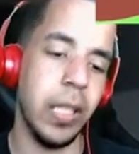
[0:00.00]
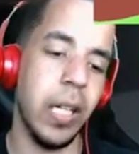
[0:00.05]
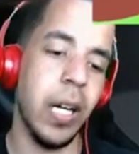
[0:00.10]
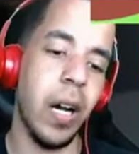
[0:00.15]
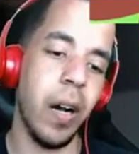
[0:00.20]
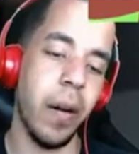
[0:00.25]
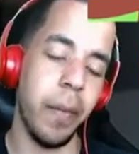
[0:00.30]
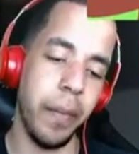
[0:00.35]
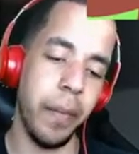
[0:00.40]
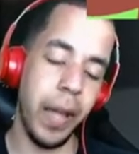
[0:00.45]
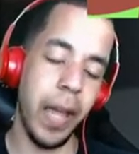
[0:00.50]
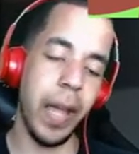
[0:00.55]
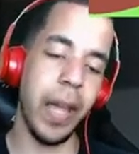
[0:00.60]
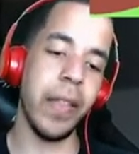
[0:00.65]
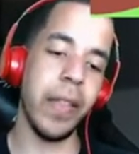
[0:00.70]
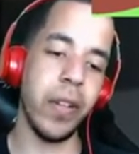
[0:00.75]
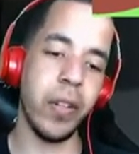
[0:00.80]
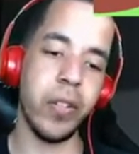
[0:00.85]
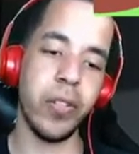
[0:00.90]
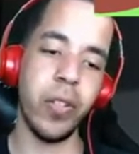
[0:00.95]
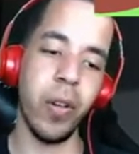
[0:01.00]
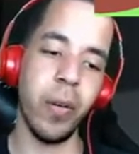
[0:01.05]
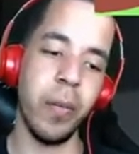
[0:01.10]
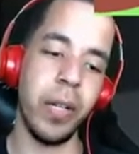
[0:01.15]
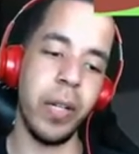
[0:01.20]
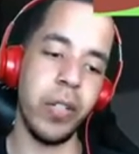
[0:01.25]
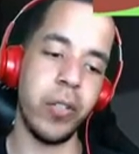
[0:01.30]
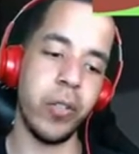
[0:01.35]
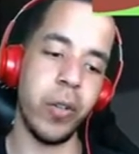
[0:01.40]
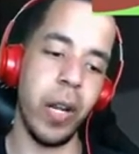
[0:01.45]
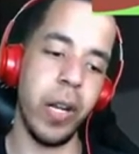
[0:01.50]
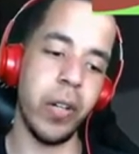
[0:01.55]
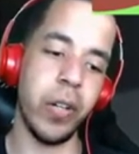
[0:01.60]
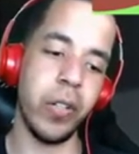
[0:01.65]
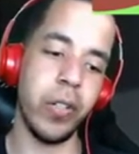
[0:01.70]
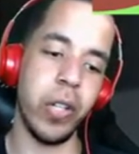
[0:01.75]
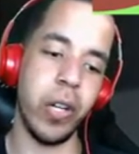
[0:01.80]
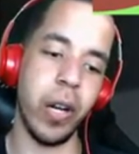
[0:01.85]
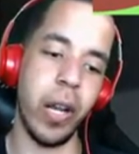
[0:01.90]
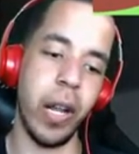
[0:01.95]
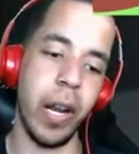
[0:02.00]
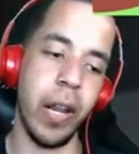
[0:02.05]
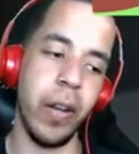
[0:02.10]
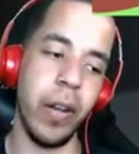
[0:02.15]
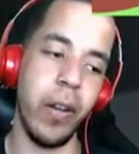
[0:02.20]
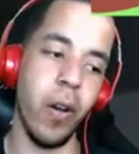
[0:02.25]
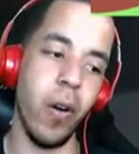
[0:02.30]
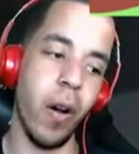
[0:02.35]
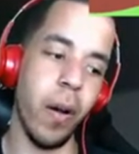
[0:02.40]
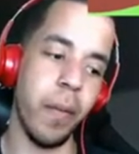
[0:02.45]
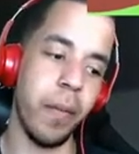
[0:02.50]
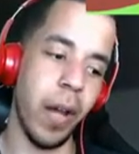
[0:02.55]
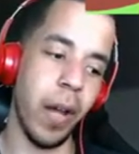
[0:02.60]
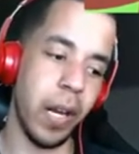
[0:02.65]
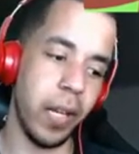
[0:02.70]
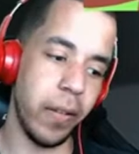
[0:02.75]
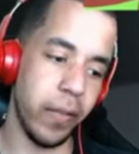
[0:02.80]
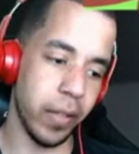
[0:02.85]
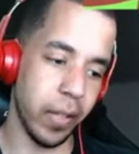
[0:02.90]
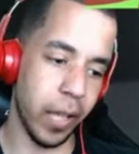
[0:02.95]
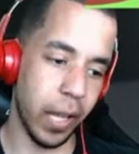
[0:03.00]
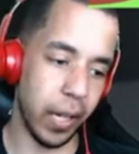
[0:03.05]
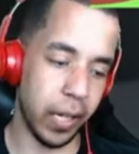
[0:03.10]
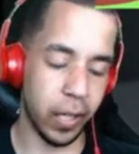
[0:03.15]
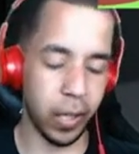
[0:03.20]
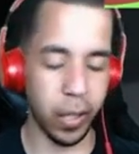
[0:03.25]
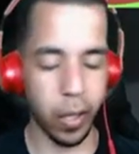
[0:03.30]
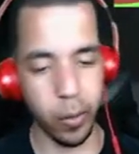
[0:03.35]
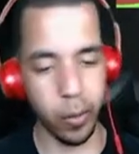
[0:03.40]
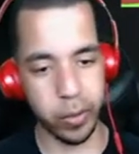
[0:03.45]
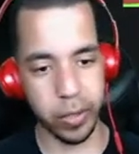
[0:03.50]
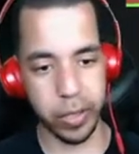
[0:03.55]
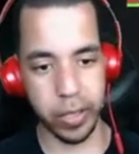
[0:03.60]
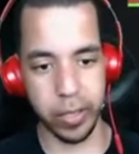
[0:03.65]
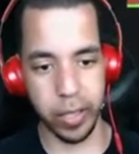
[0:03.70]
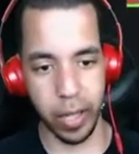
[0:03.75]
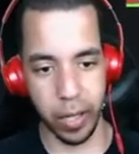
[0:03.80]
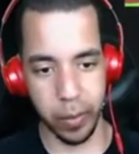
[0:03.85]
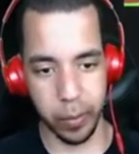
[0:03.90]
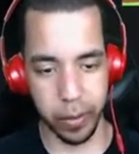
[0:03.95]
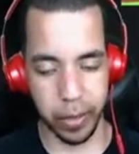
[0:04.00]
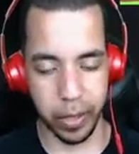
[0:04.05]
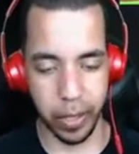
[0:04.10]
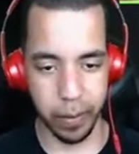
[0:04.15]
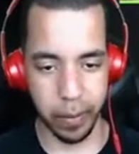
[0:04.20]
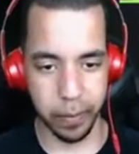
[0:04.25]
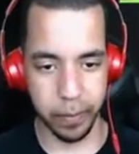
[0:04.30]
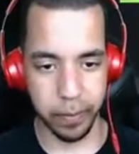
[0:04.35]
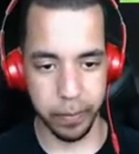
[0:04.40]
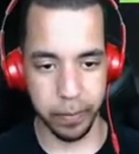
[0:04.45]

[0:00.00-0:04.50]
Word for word: Oh man, there's so many trainers here, and I know I'm not even like close to done with them.